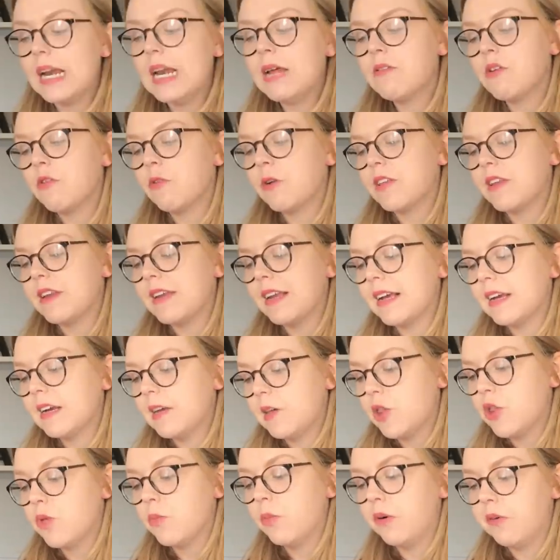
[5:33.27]
Clearer written
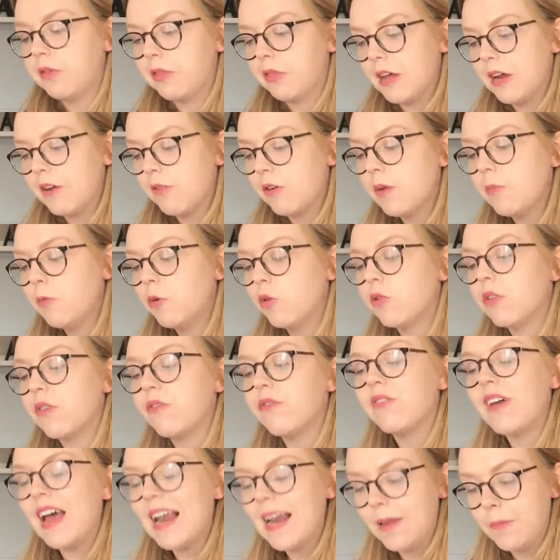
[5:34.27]
English, more theory, more
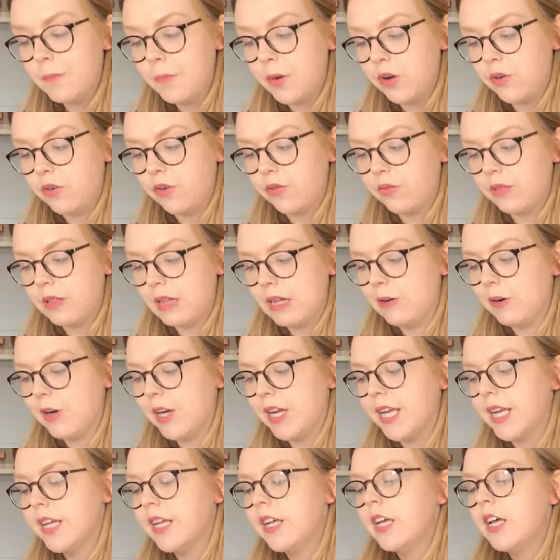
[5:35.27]
development of
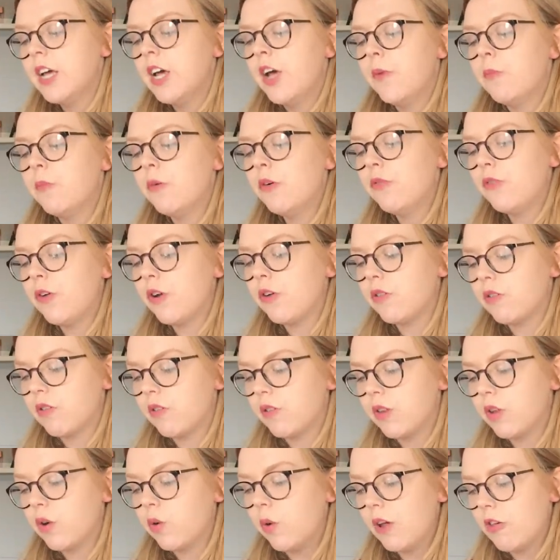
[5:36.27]
theory, more focus
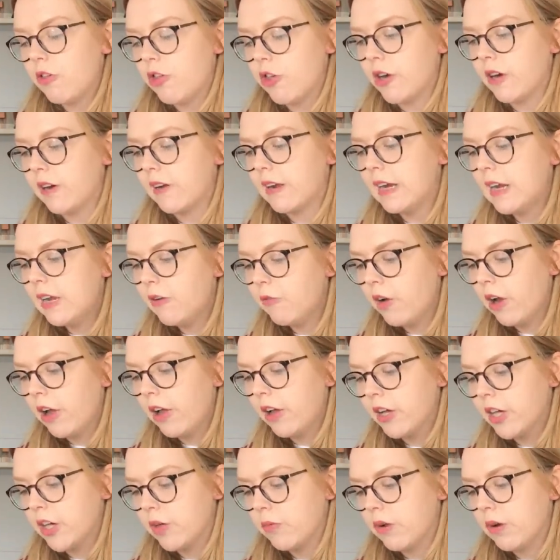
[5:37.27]
on the question, clearer
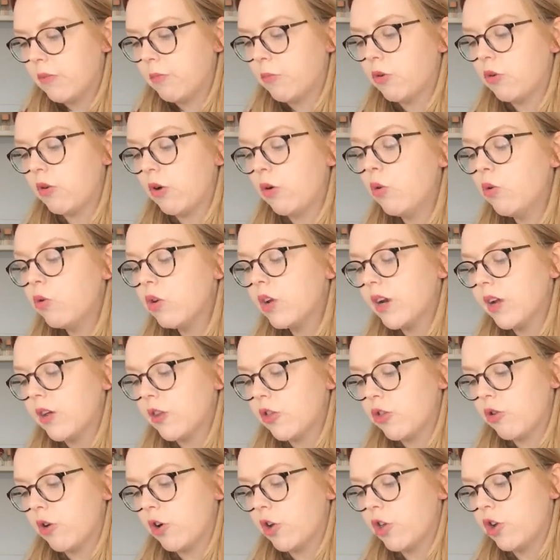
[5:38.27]
argument, more
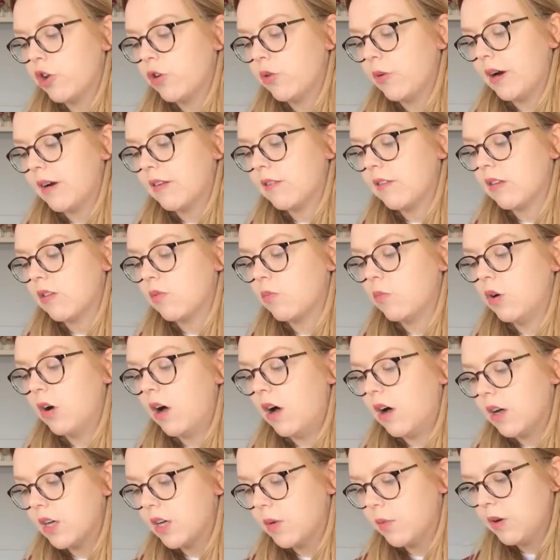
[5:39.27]
organised structure to answers, more
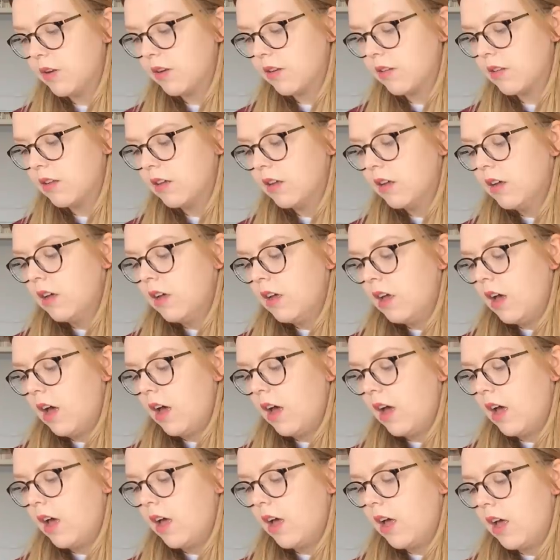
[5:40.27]
arguments,
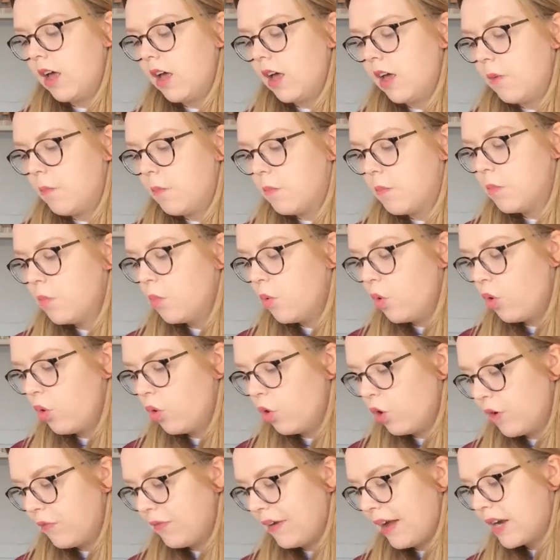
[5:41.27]

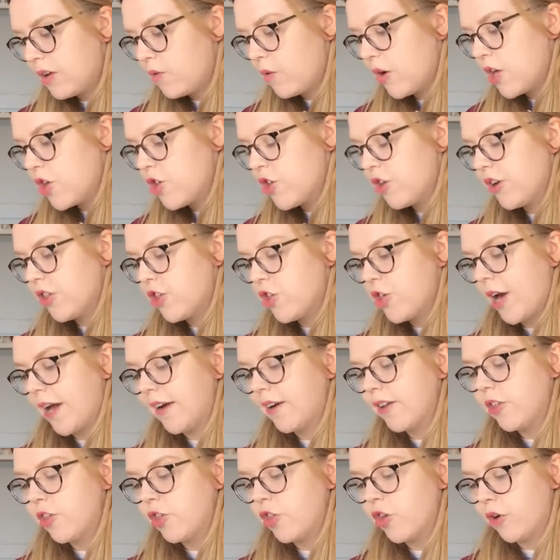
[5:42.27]
more evaluation and
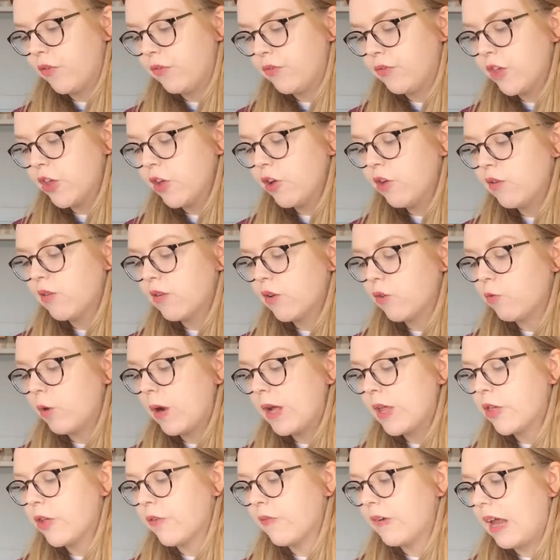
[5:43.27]
challenge of views, a
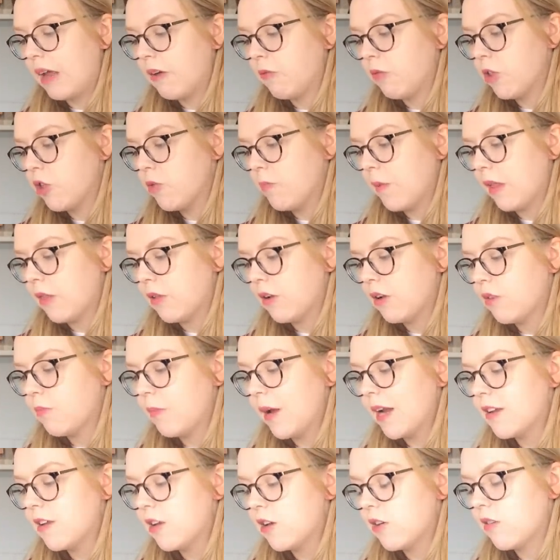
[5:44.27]
range of language methods,
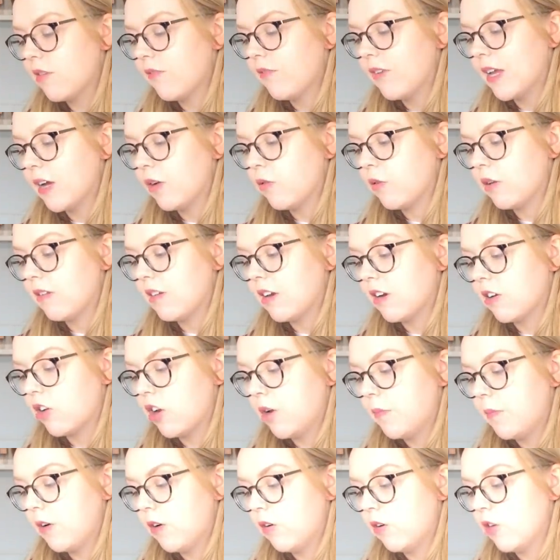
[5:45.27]
better use of linguistic
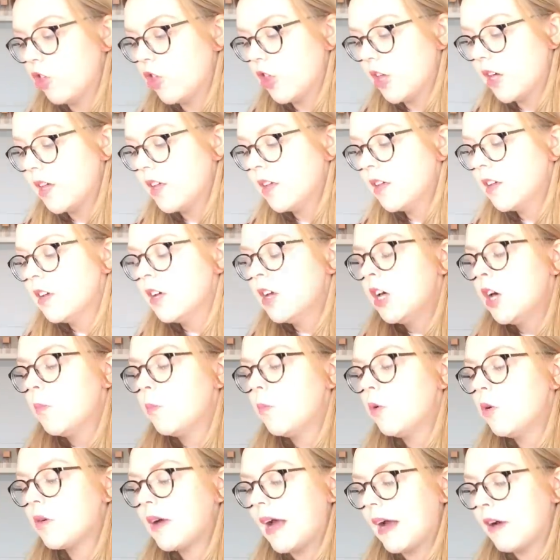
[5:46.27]
terminology,
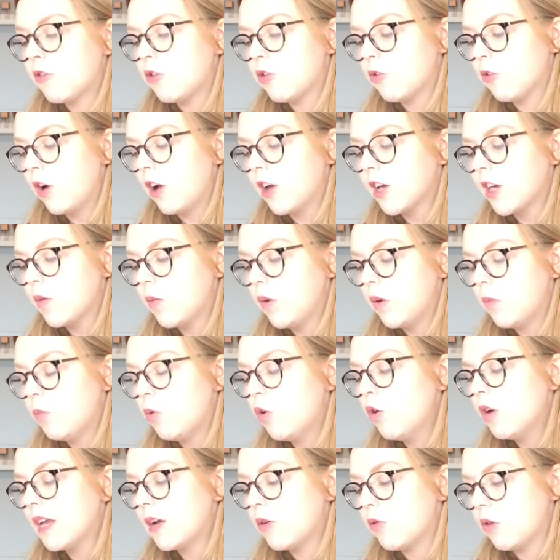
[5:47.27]
more counter-argument,
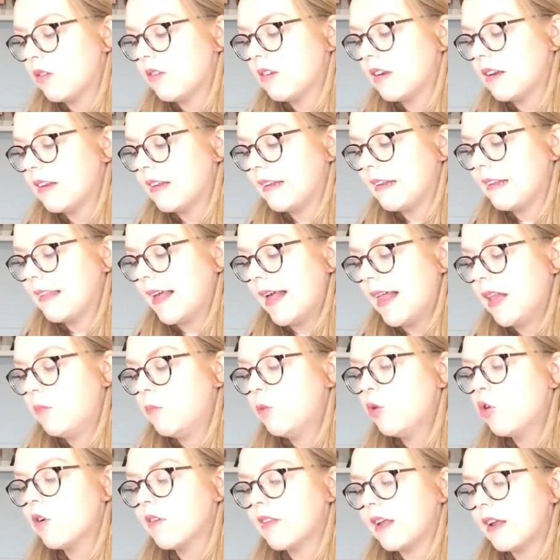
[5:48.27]
more linguistic detail,
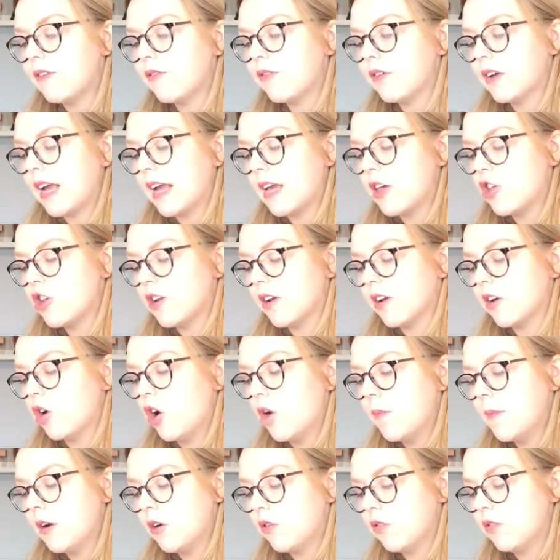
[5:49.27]
more identification and
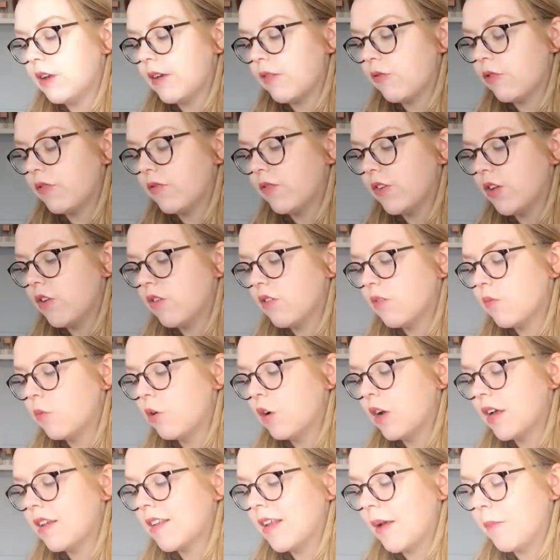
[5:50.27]
comment on different views,
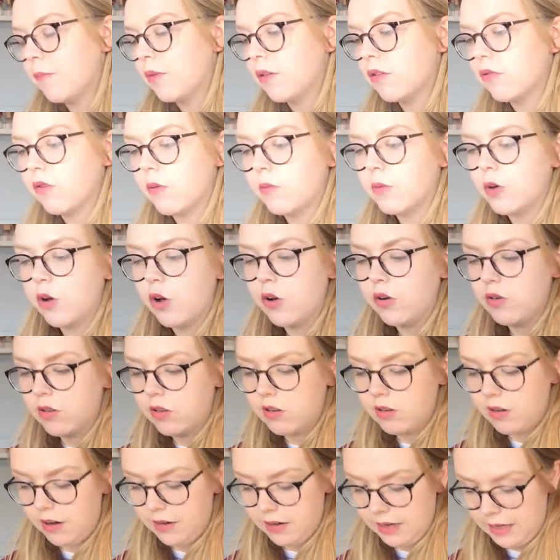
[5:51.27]
more examples from your own
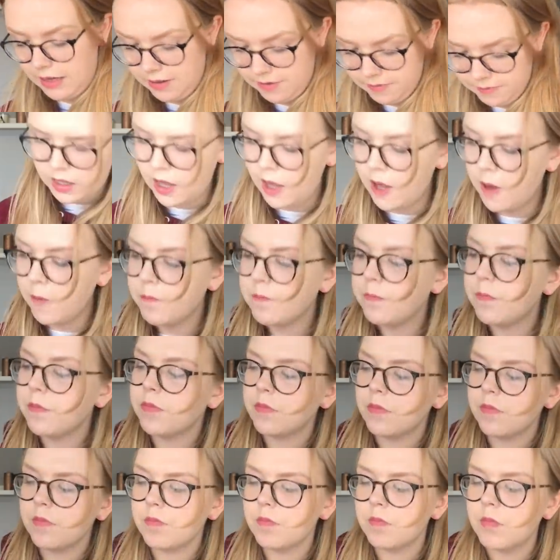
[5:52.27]
study. I
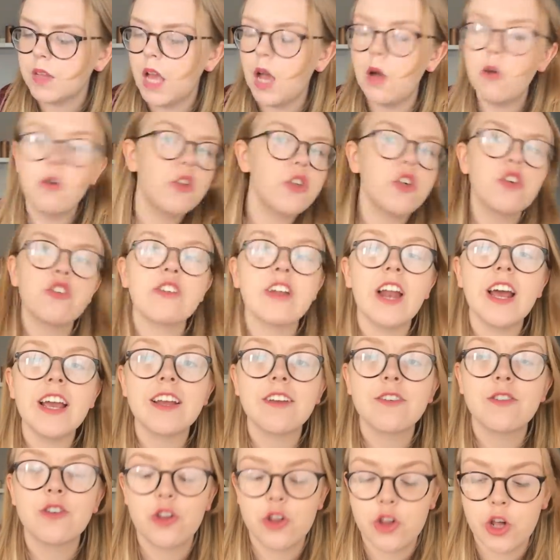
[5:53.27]
would just
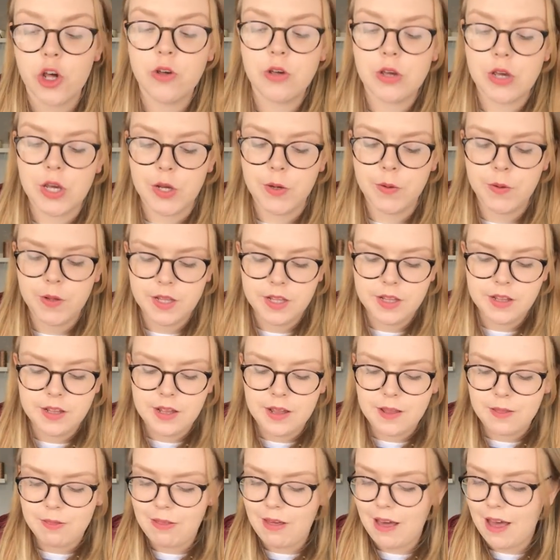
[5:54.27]
like to show you
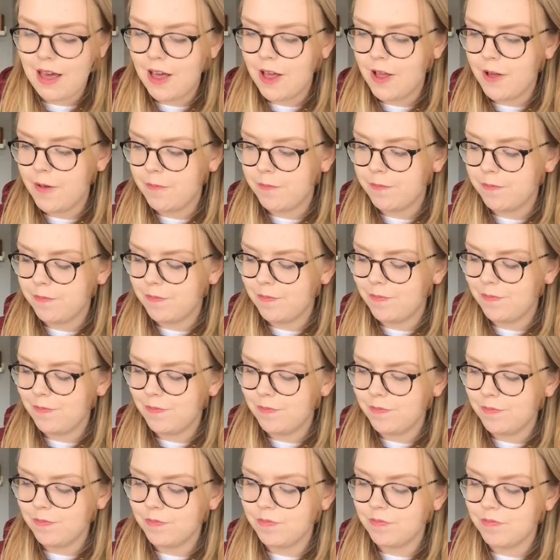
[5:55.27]
that
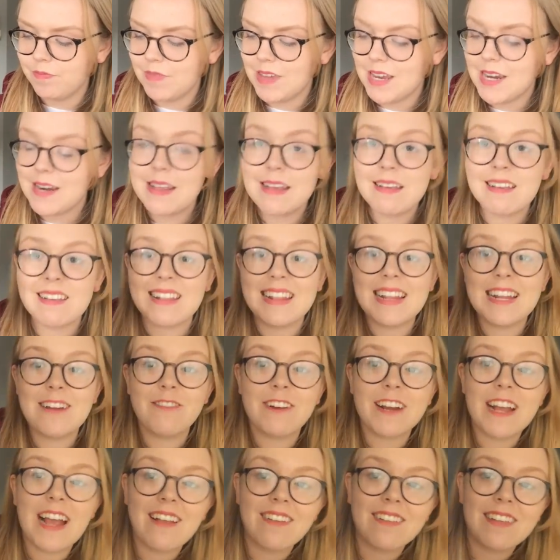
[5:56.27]
in this
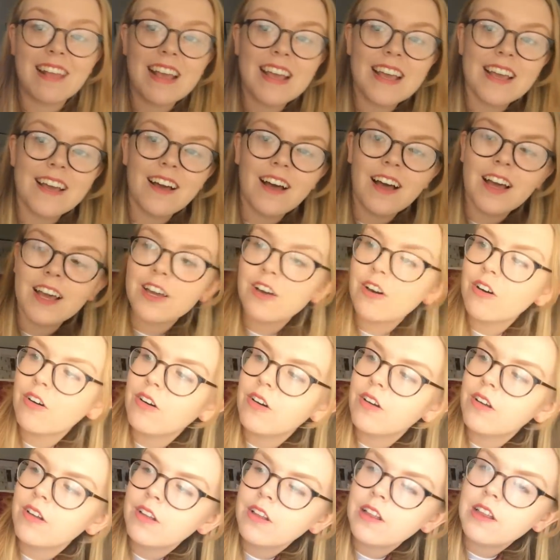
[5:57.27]
theory essay I
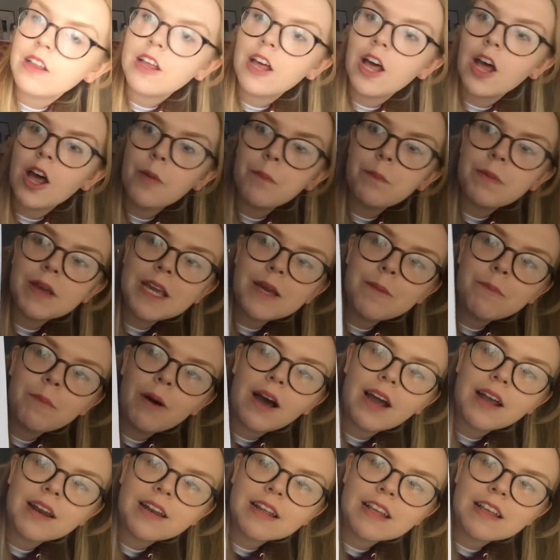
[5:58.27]
got a B- /
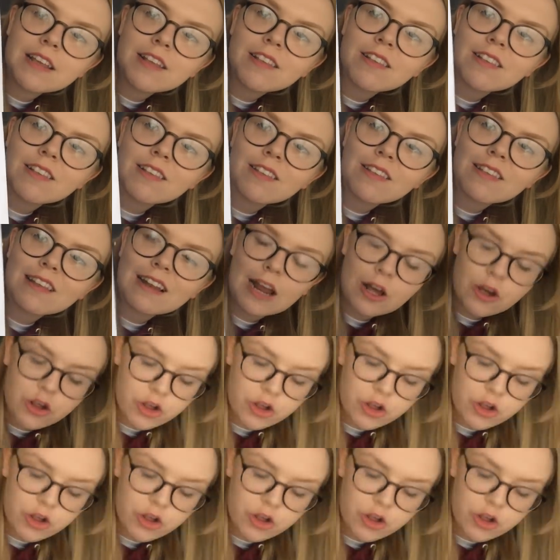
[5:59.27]
a C+,